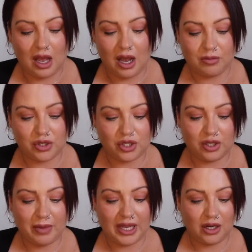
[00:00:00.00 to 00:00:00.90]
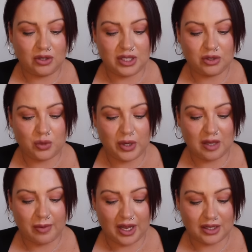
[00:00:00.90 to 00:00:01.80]
I'm just going to make loads of little
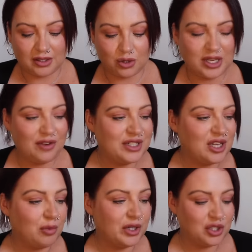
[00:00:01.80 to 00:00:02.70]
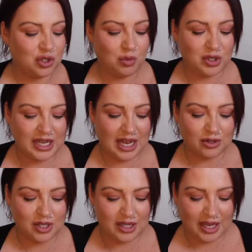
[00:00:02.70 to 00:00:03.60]
sweetie bags. Because every time I go to someone's
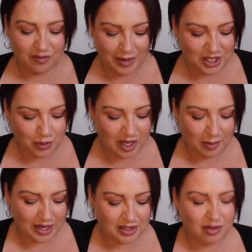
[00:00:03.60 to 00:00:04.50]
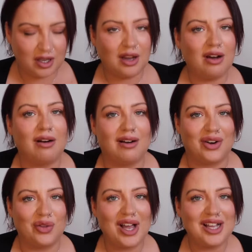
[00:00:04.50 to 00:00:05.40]
house and they've made sweetie bags, I think,
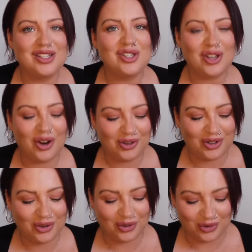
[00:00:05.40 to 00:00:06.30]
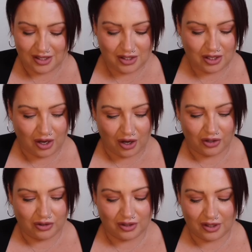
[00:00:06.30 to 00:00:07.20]
oh, that's so cool.
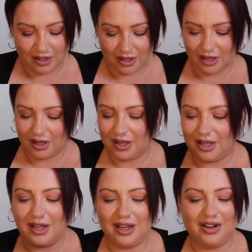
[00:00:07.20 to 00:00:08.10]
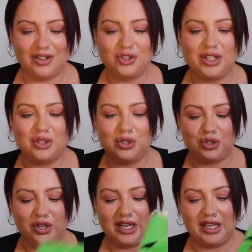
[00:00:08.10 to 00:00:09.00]
So, oh, trick or
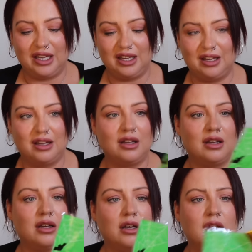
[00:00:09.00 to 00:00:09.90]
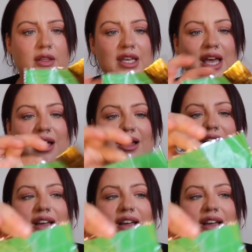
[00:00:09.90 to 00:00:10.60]
treat. Yeah.